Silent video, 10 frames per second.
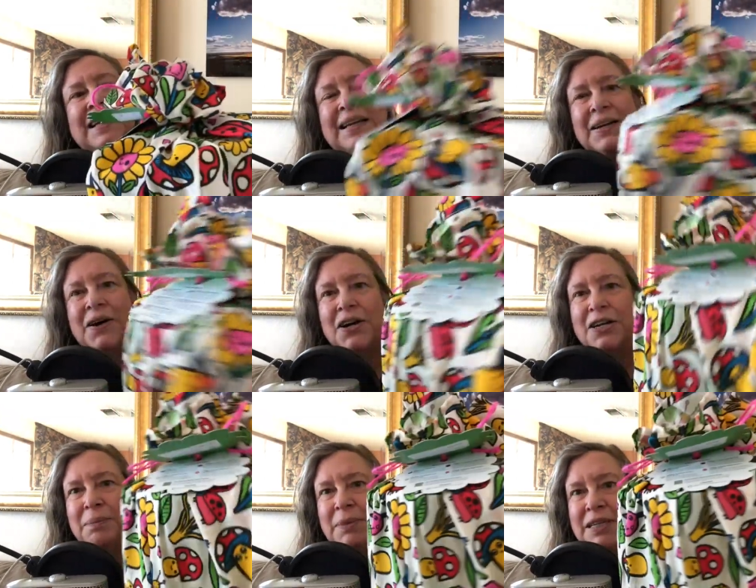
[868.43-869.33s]

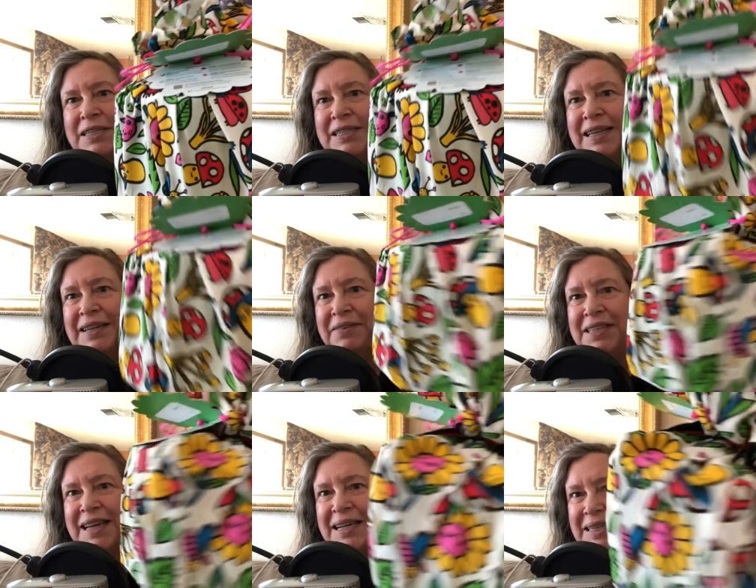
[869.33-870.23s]
Garden Buds gift
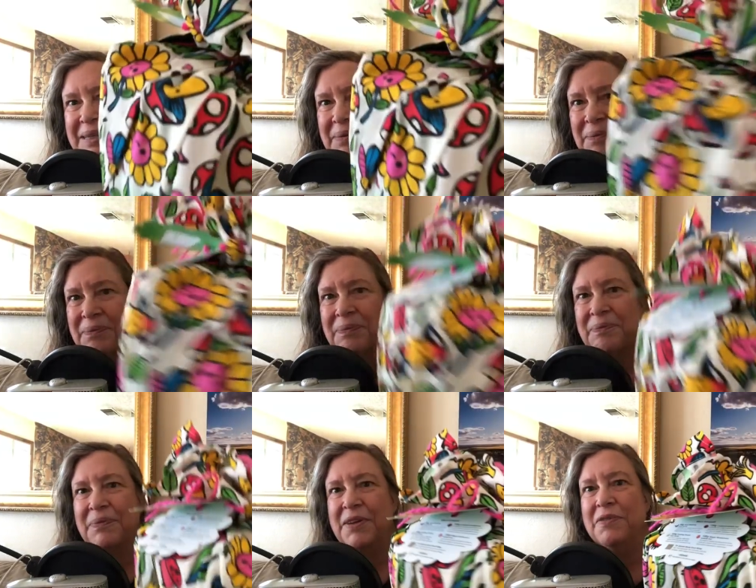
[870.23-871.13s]
set
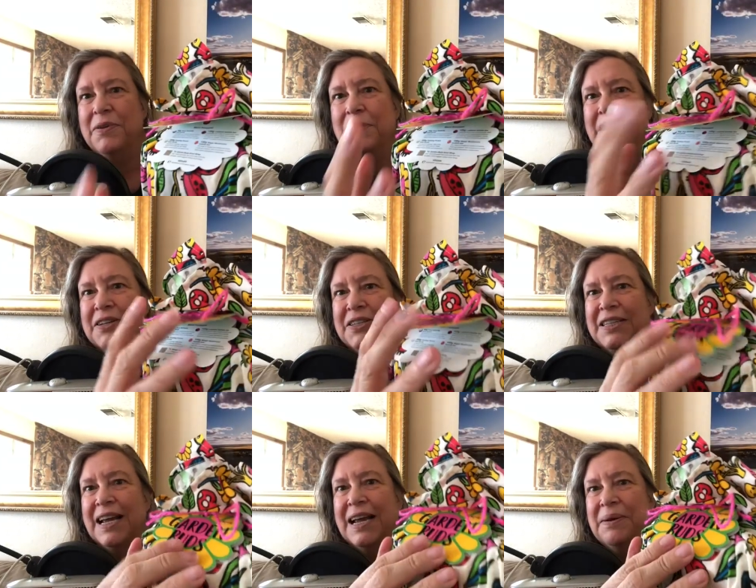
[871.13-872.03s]
for Mother's
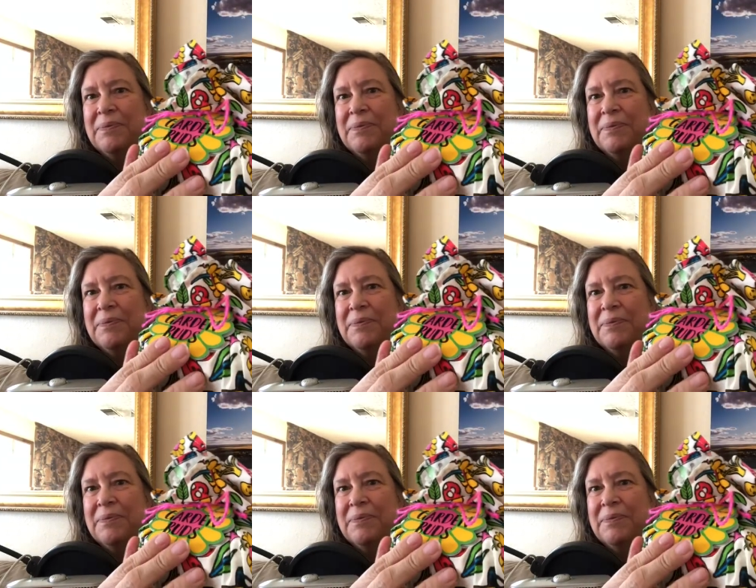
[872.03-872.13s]
Day.